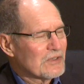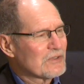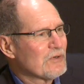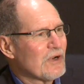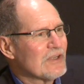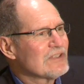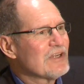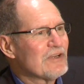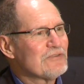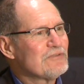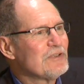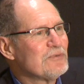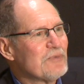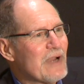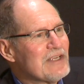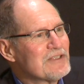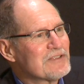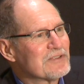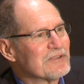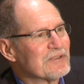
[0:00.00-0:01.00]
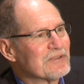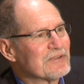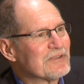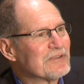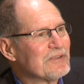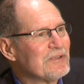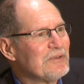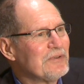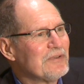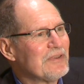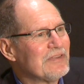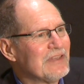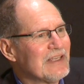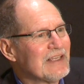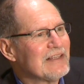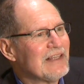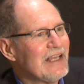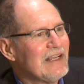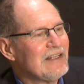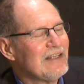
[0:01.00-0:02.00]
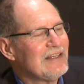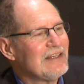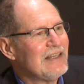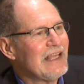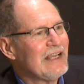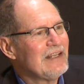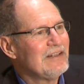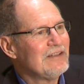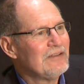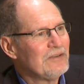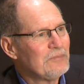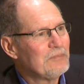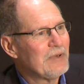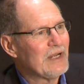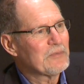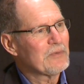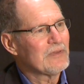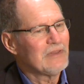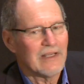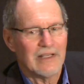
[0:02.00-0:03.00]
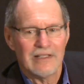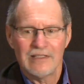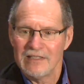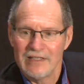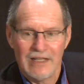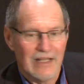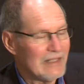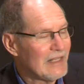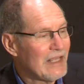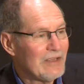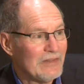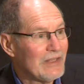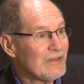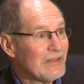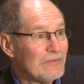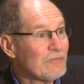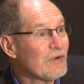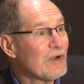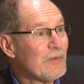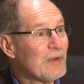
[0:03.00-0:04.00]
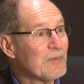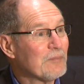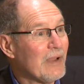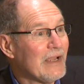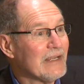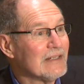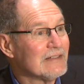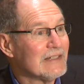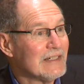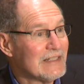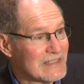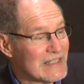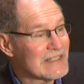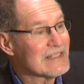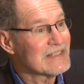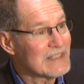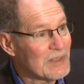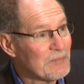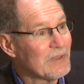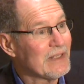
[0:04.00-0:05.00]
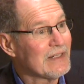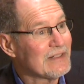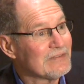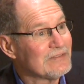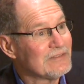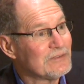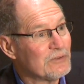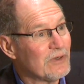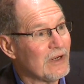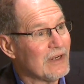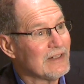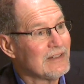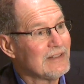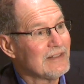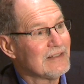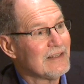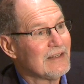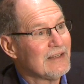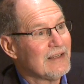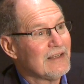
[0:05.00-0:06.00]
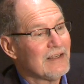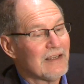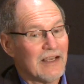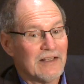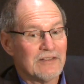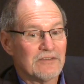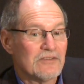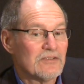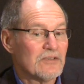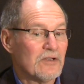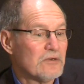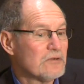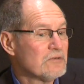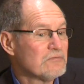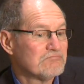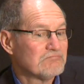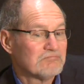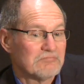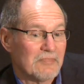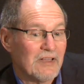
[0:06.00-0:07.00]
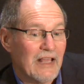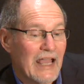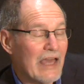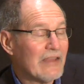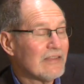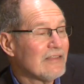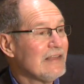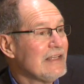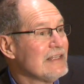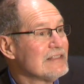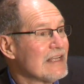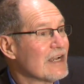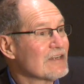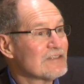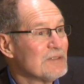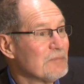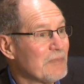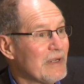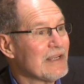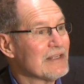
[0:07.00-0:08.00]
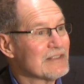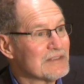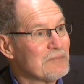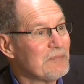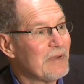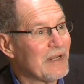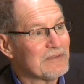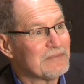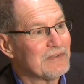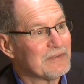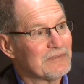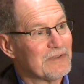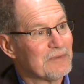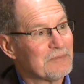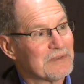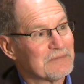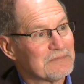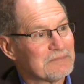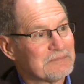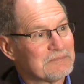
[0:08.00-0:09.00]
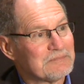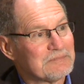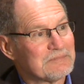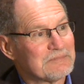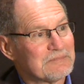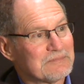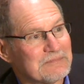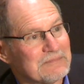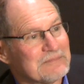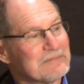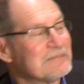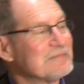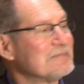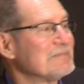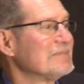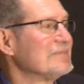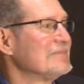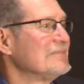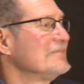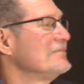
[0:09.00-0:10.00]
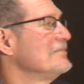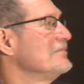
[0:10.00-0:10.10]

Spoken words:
cross-country racers who think they do better with nicotine, and they very well might. It is a stimulant drug, and so athletes actually might get some benefit from it.